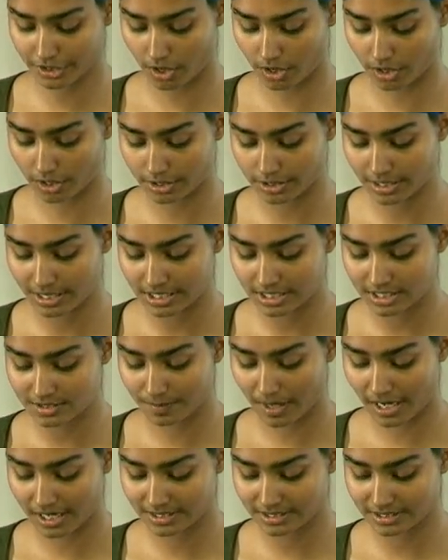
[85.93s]
art,
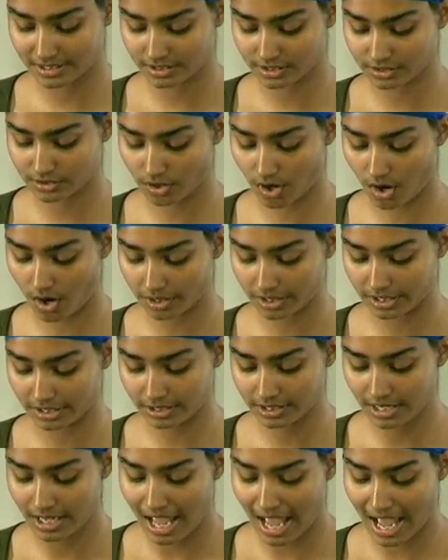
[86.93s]
spices, cotton,